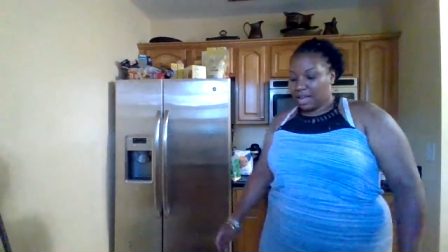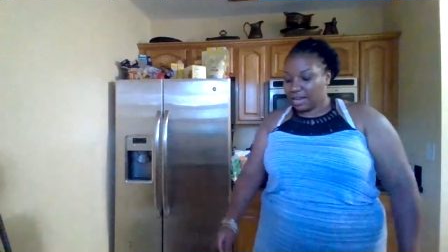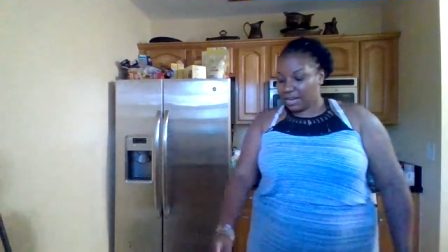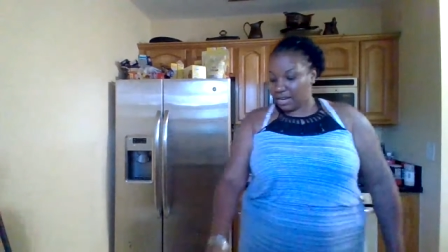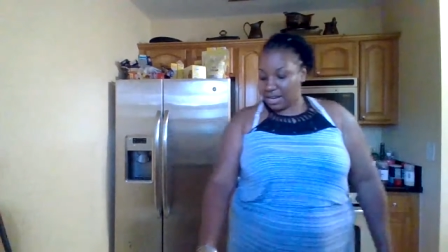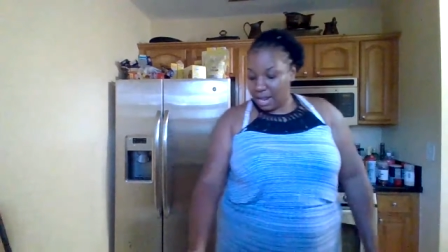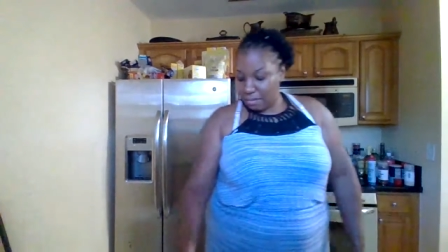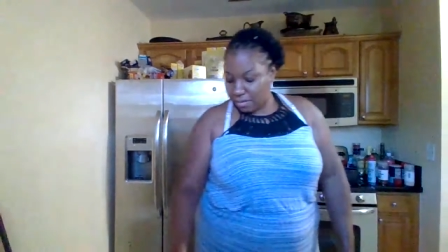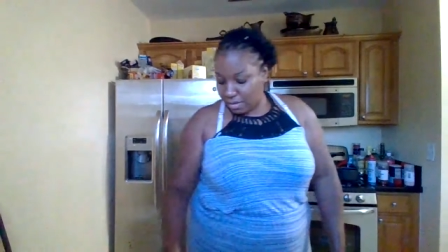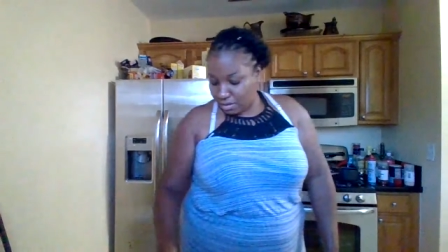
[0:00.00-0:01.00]
And then I'm
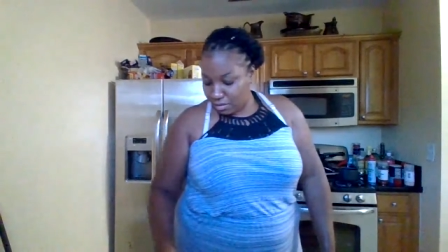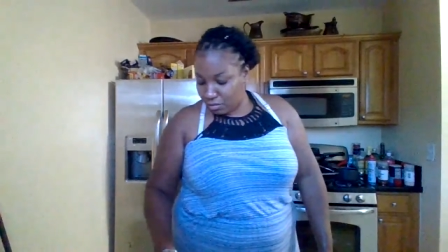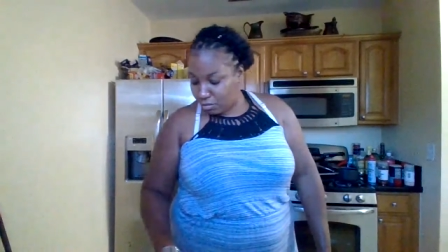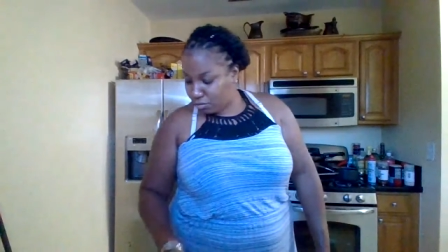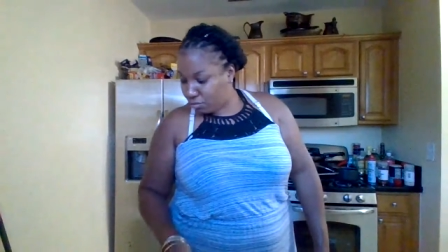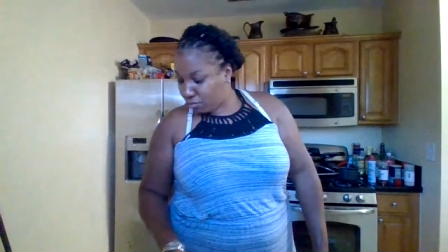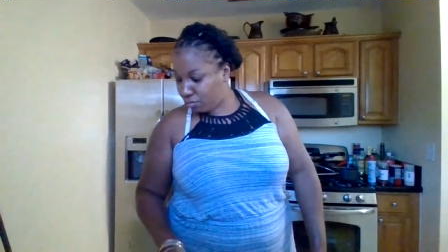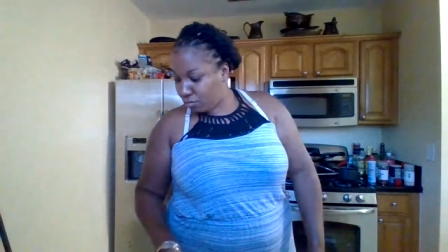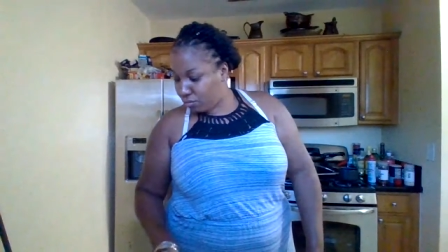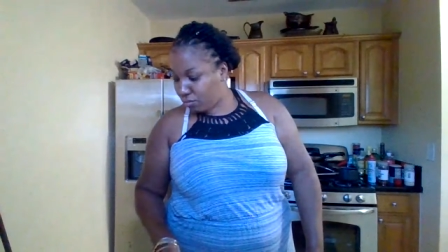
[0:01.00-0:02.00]
going
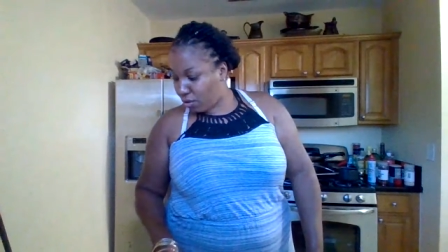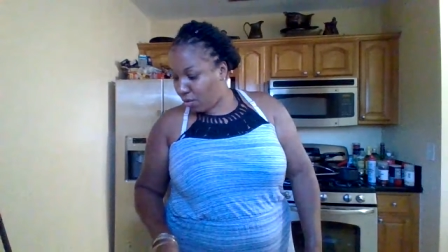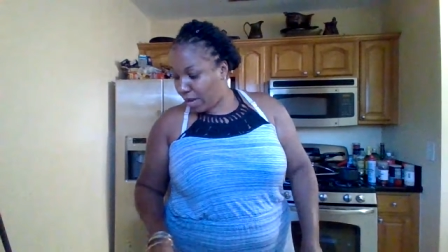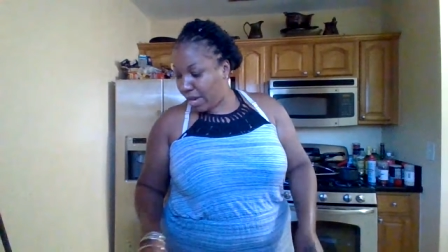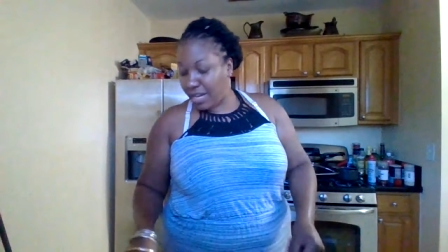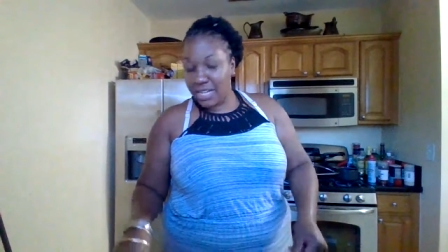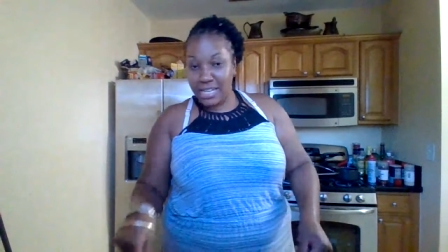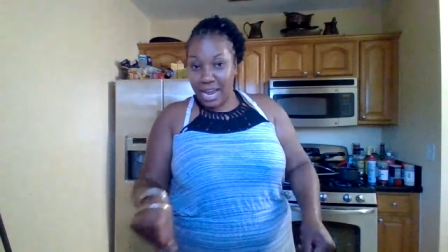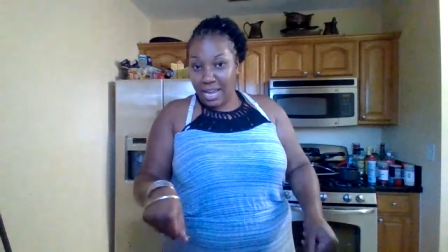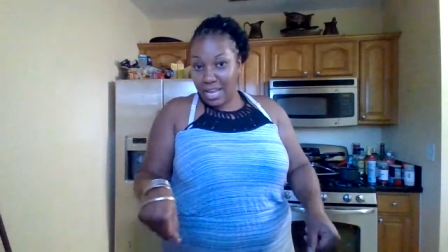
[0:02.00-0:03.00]
to go ahead and
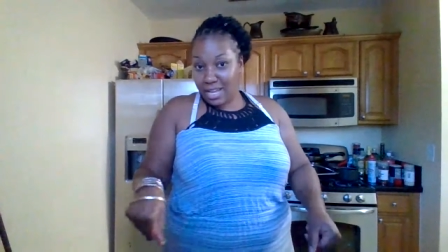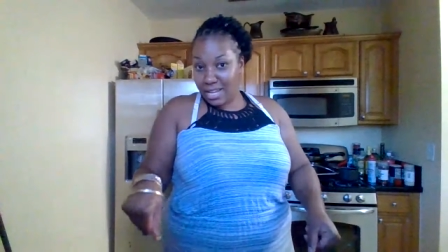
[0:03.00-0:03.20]
like,